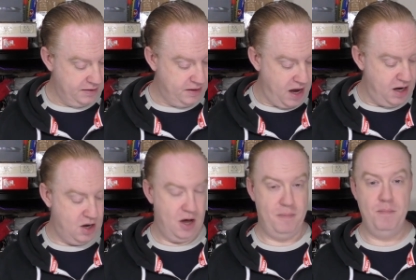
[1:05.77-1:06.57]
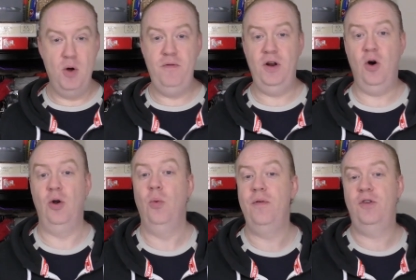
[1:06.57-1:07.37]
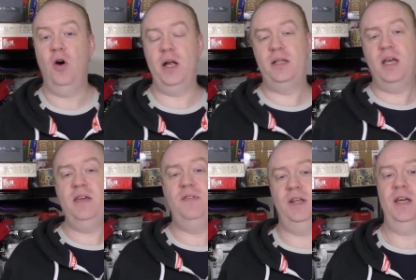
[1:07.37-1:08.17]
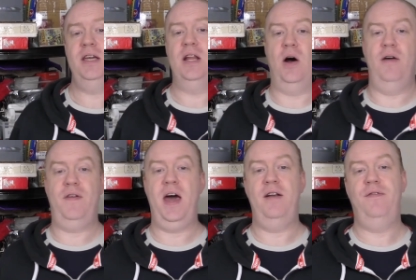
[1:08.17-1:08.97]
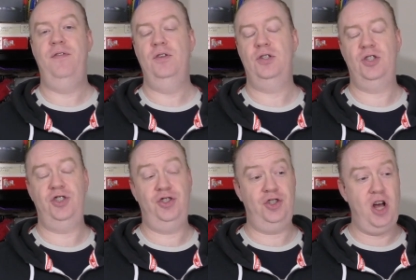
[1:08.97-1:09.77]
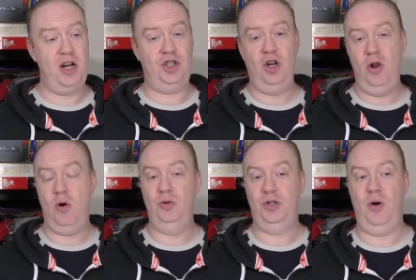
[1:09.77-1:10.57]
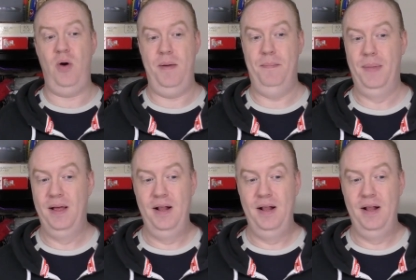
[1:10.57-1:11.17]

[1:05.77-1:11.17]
Then moving on, we've got a DVD that I've had for such a long time.